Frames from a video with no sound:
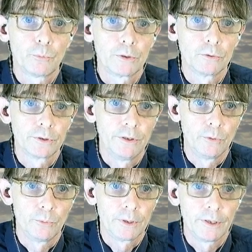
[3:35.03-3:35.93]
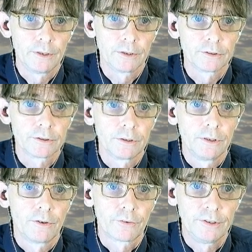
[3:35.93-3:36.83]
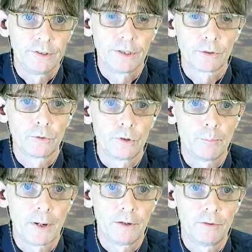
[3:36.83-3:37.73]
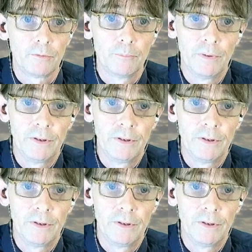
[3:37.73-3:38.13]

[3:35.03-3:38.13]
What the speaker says: we continue with the integer. 30 divided